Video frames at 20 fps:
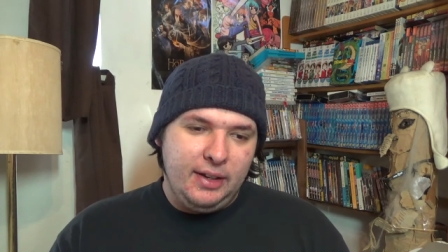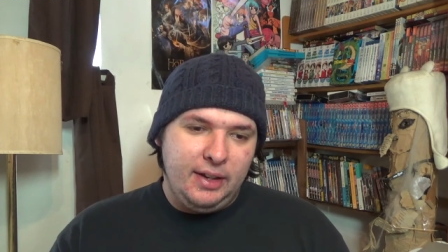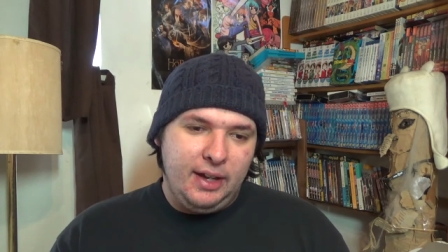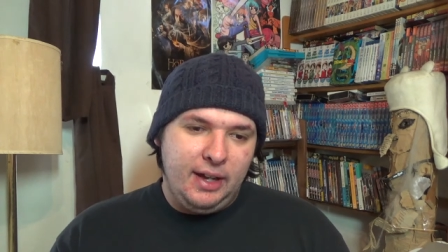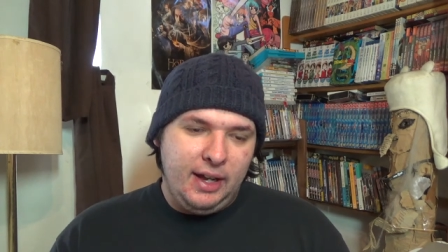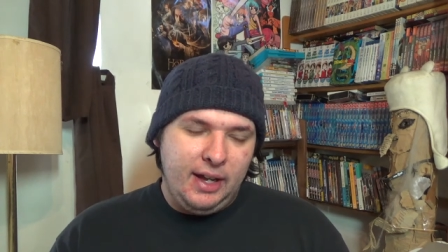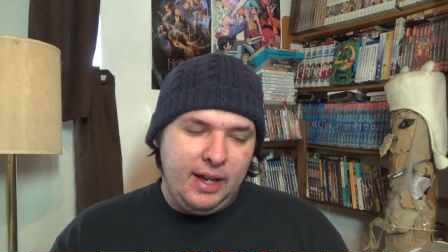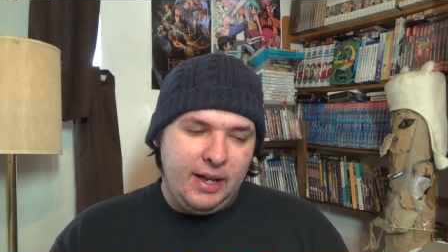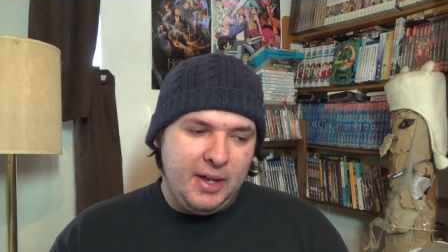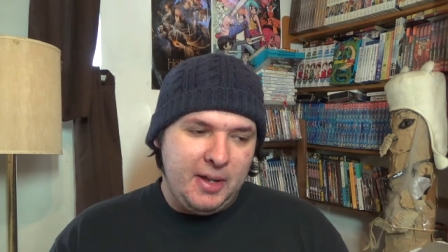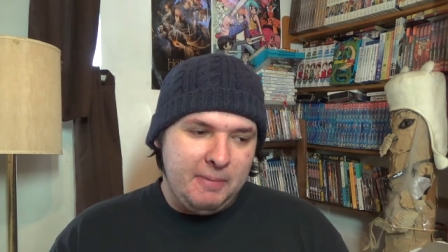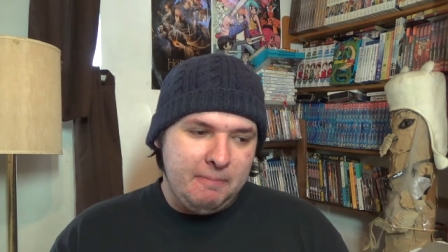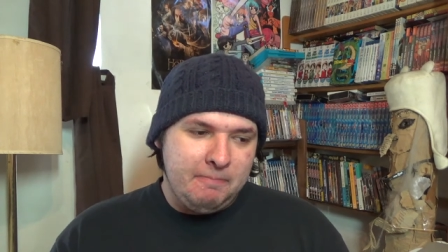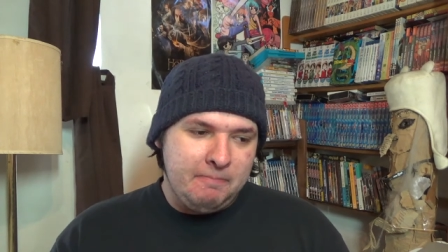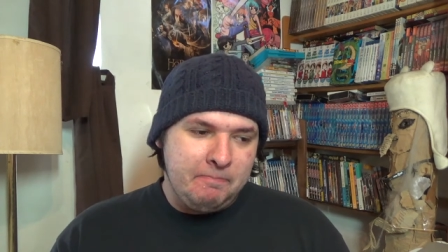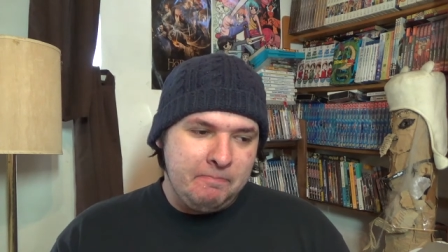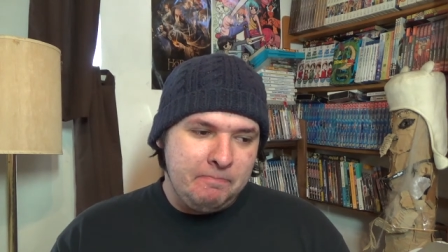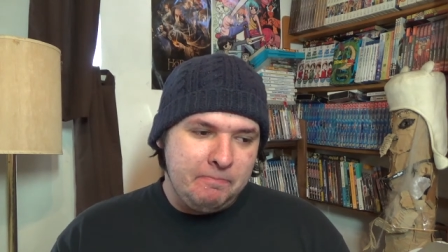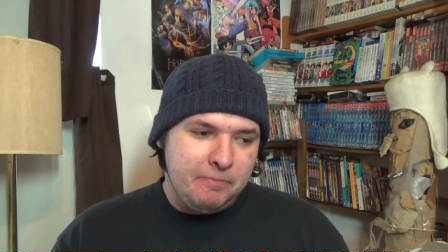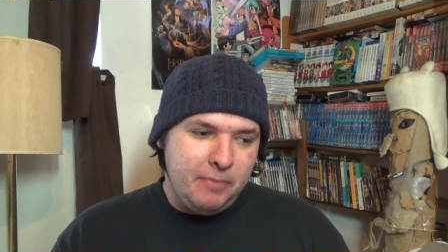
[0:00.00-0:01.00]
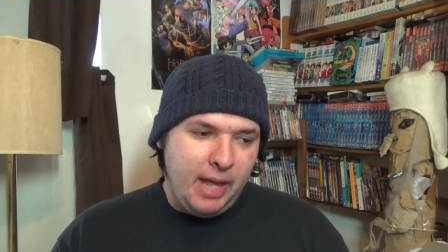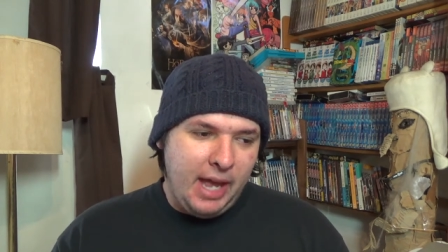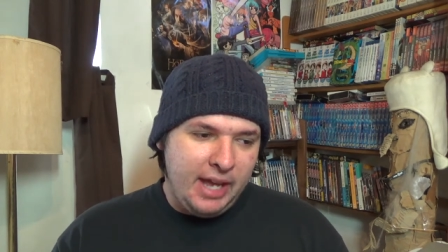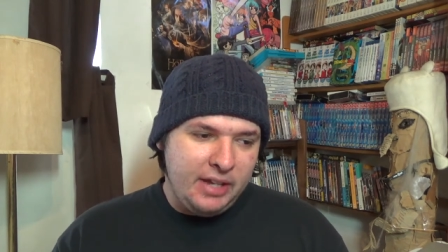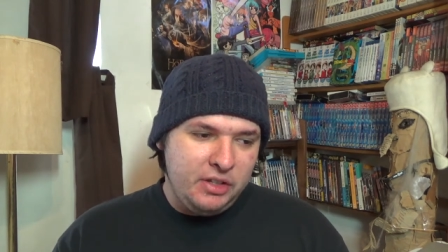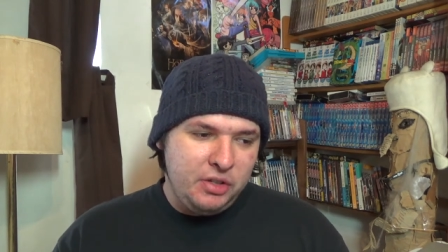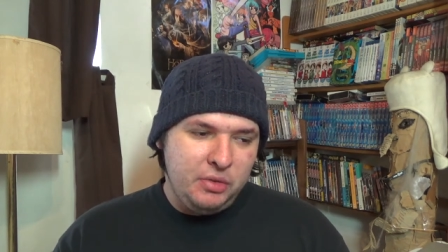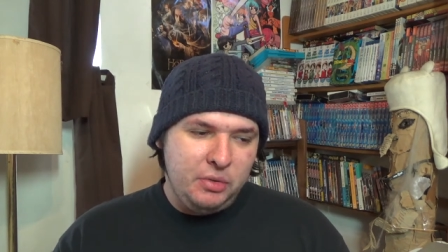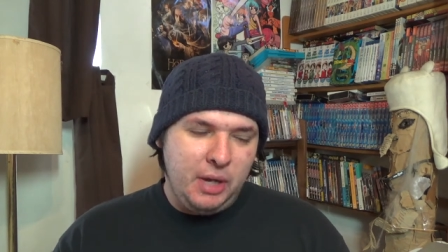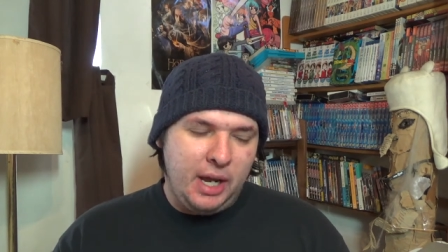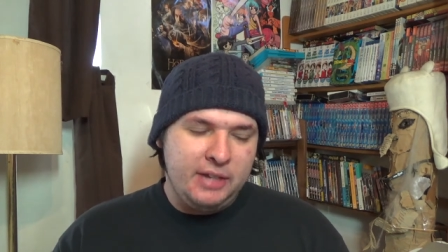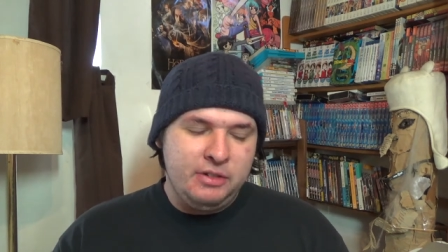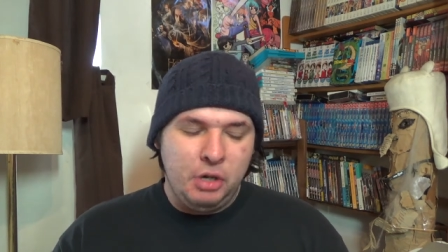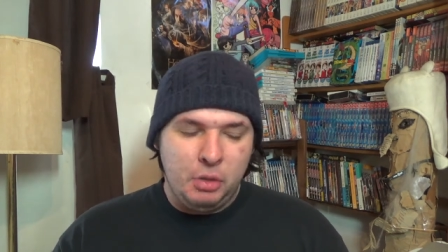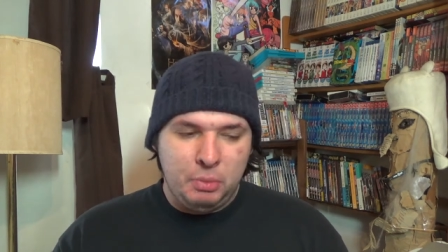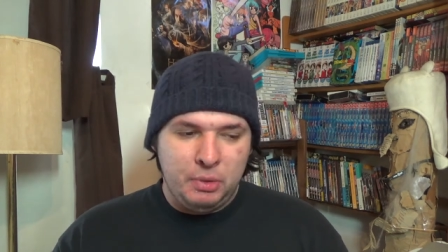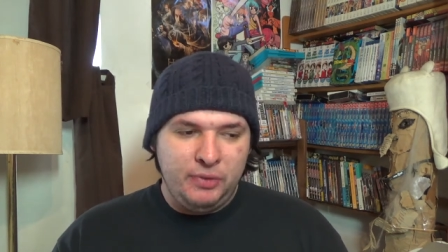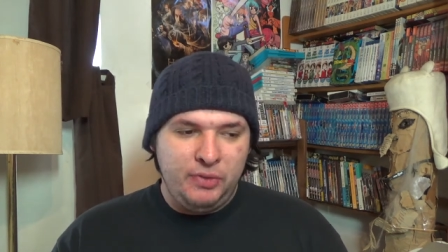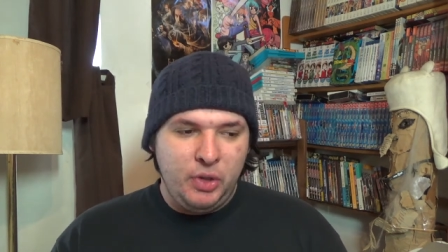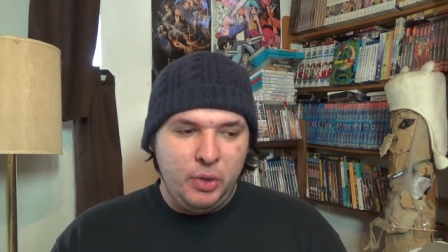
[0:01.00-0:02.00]
I
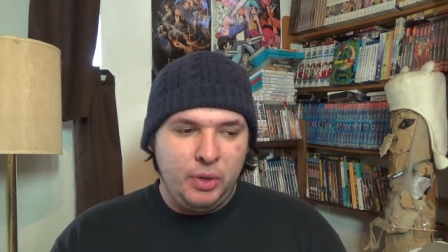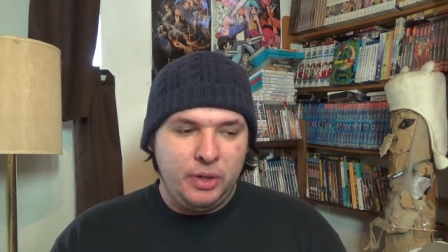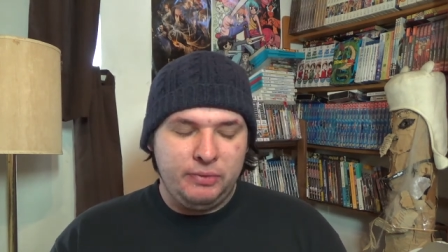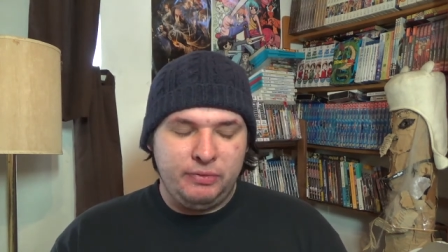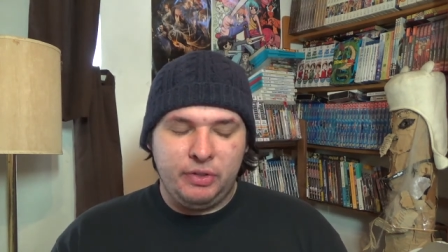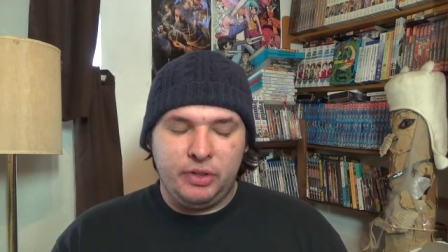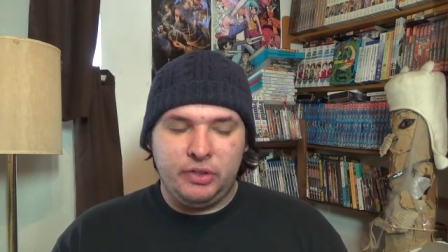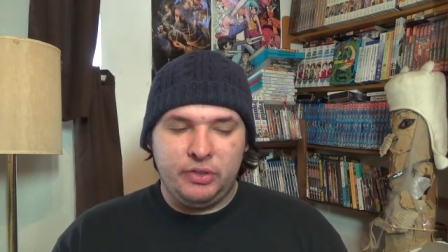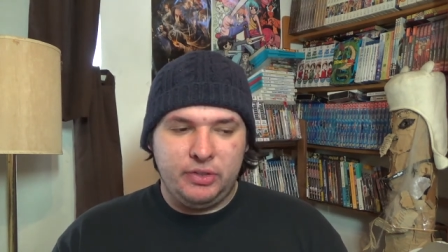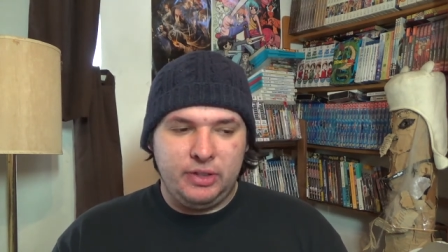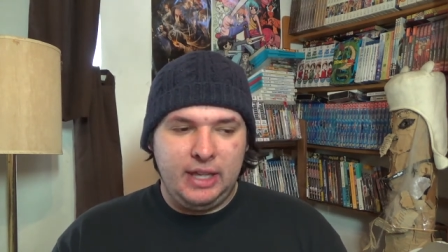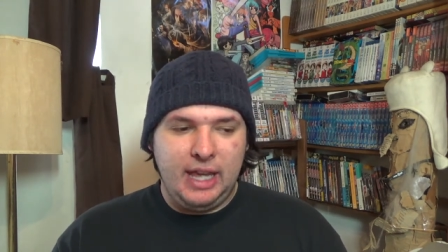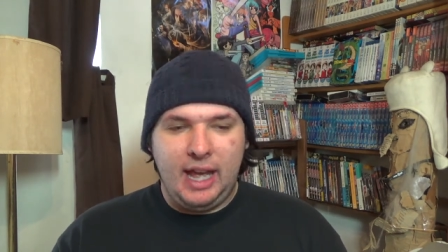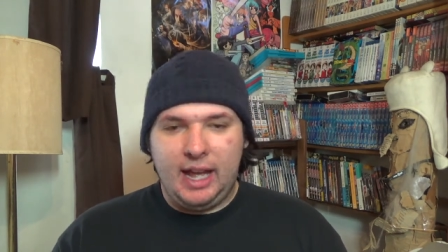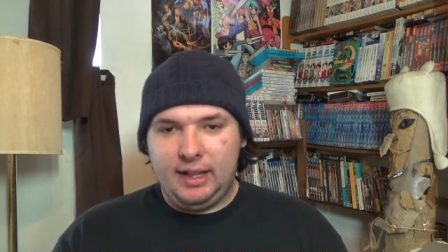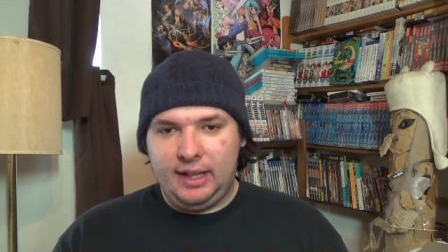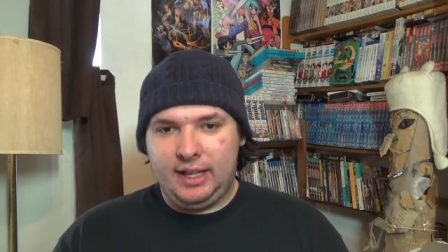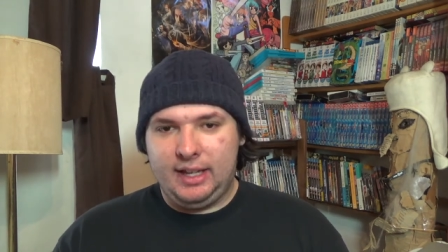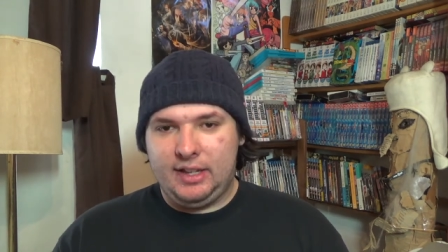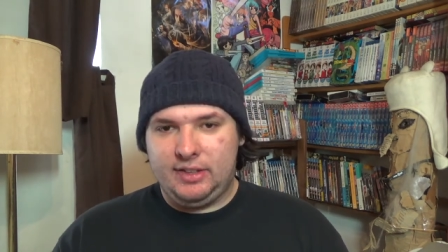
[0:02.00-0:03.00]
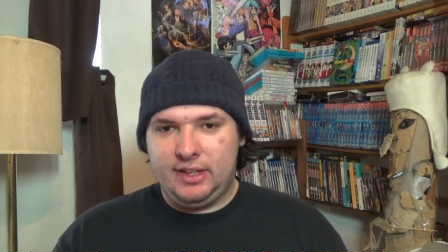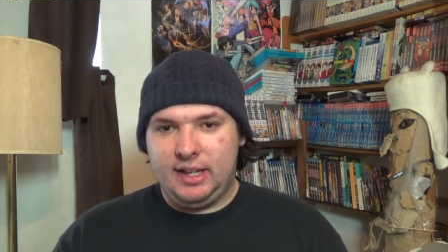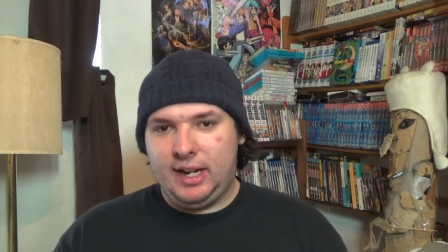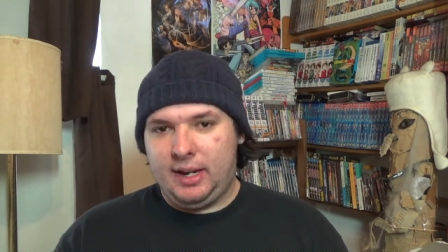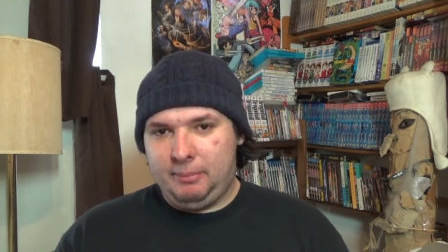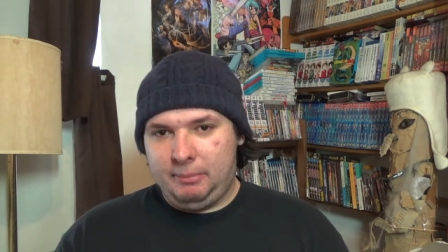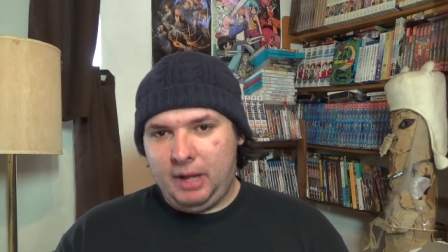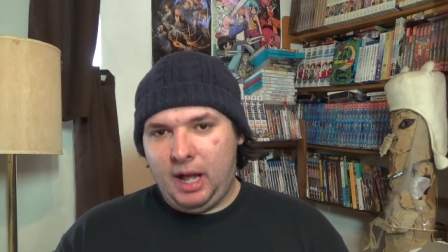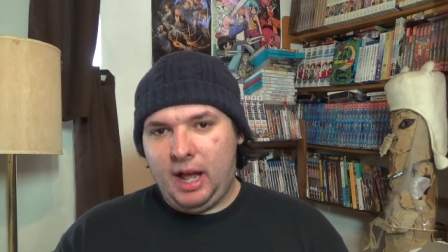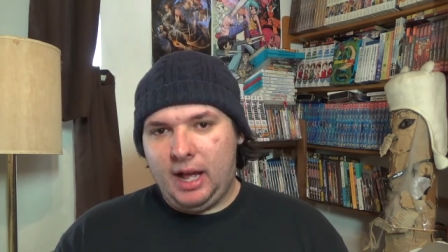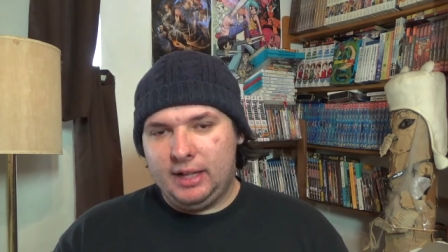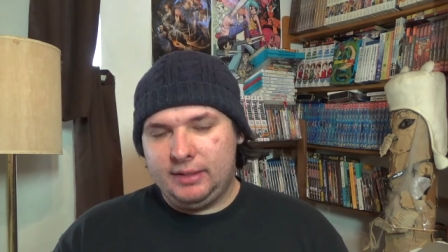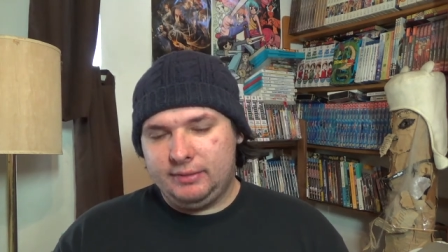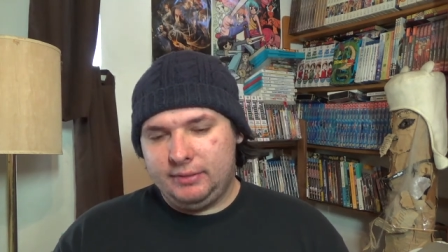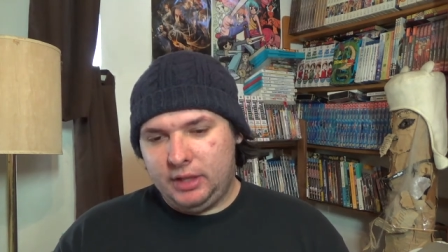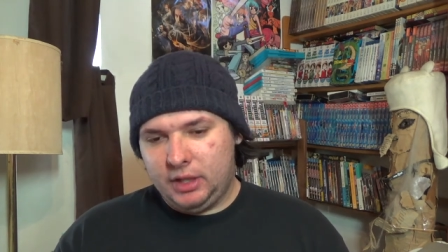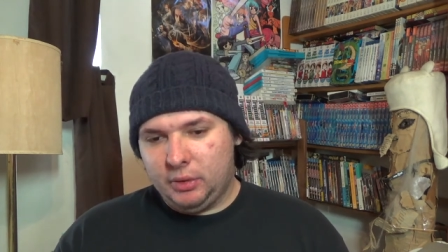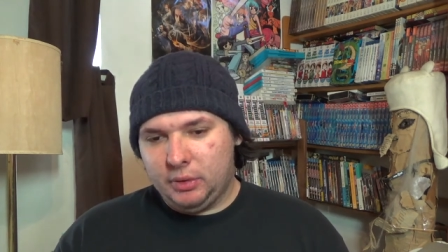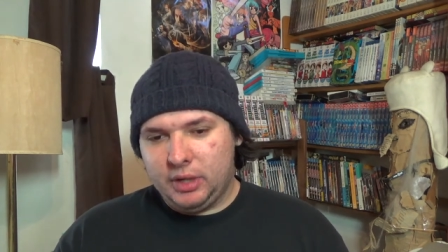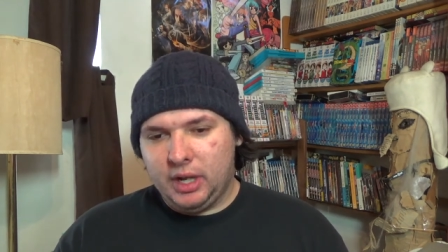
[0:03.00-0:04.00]
don't review it because, yeah, like I said, I'm not,
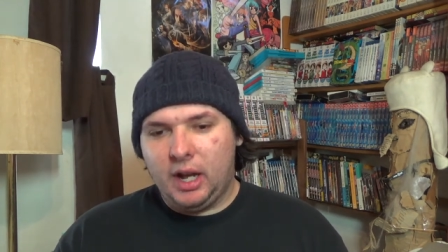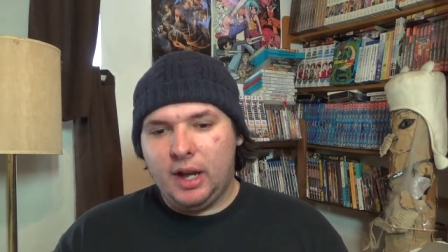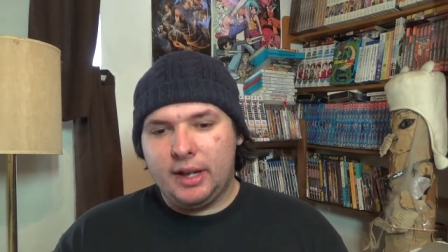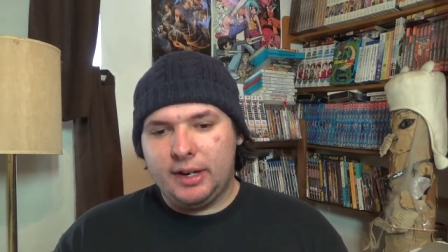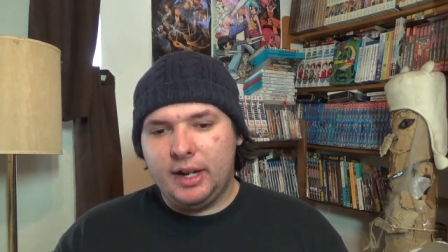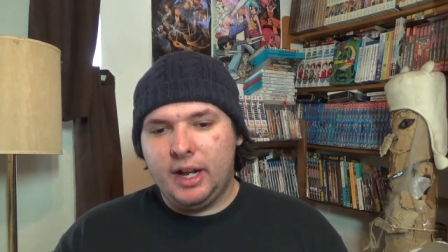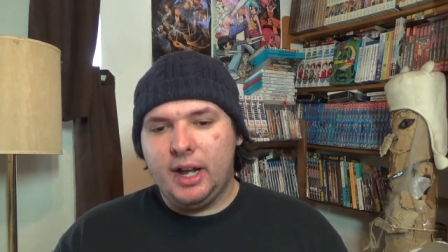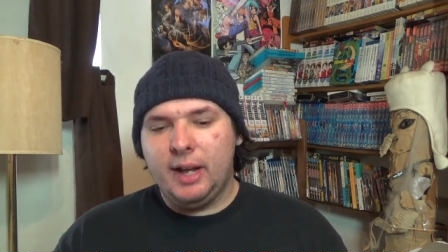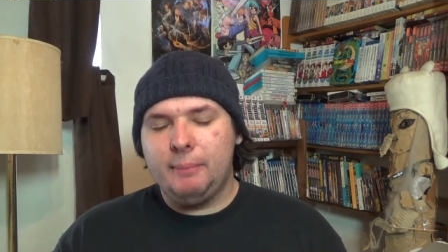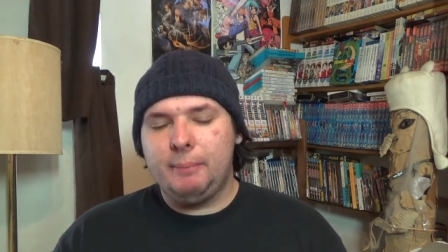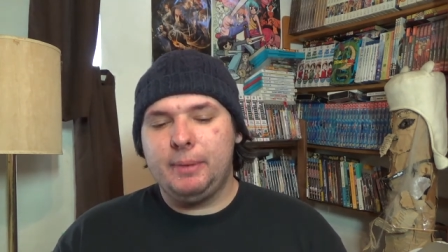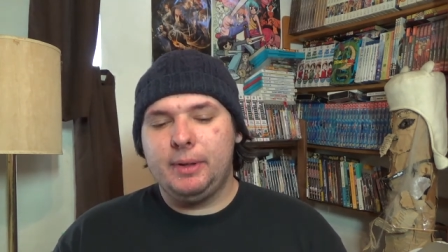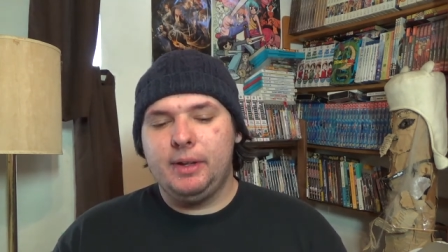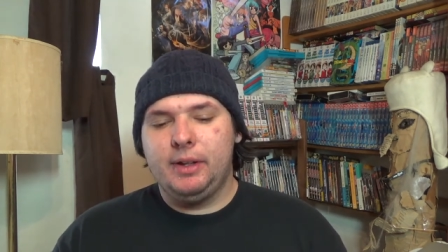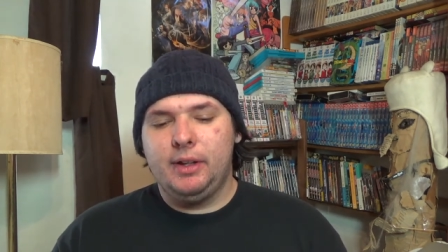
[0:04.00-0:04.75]
you know, caught up,